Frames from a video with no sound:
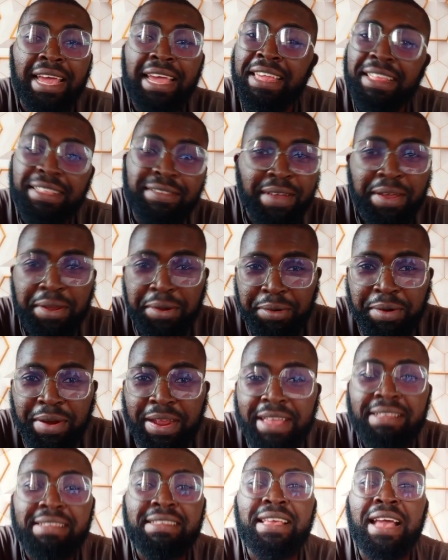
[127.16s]
It's very
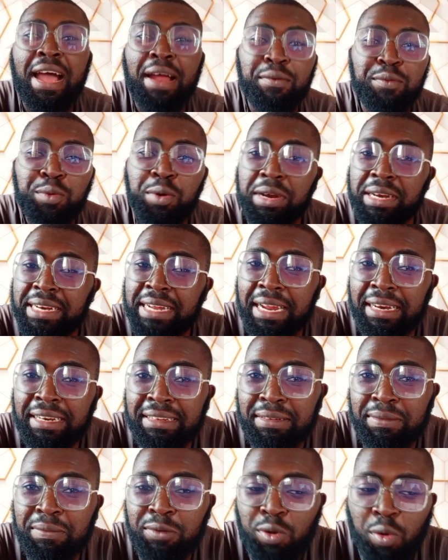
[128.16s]
crazy. And what that
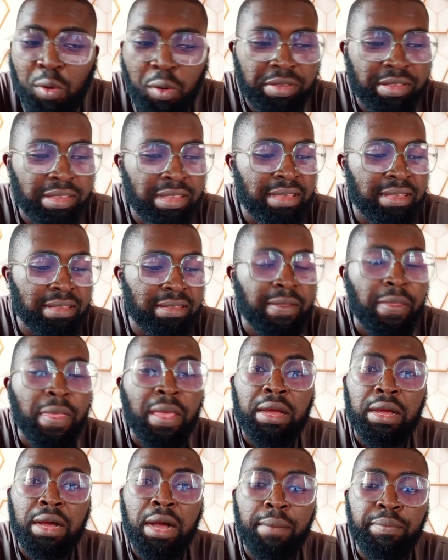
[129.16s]
does is,
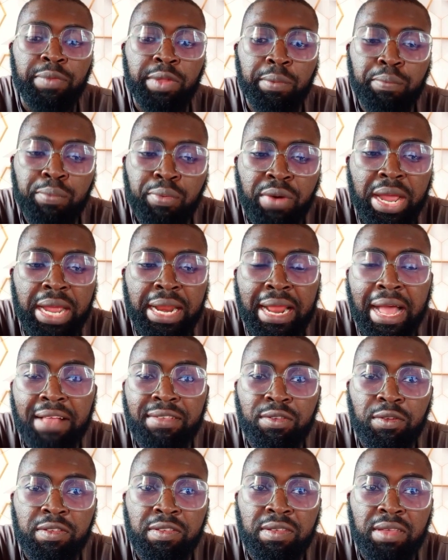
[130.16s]
the brain
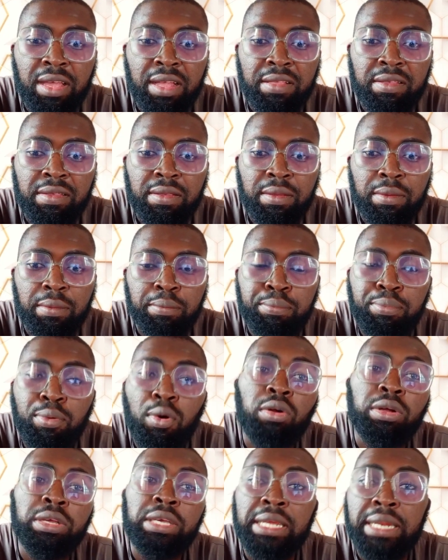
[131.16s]
associates
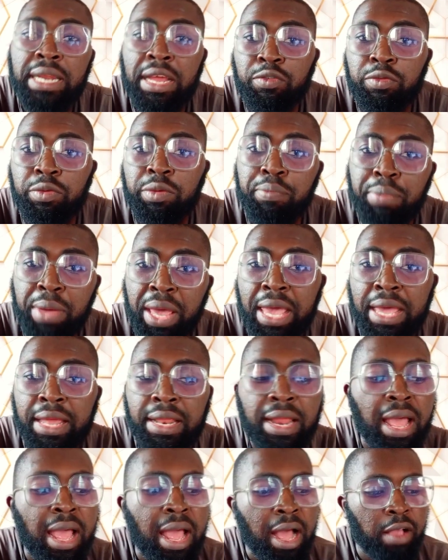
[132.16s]
bulkiness with
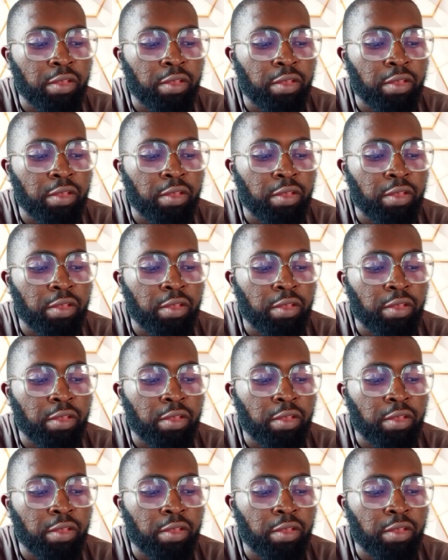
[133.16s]
pain.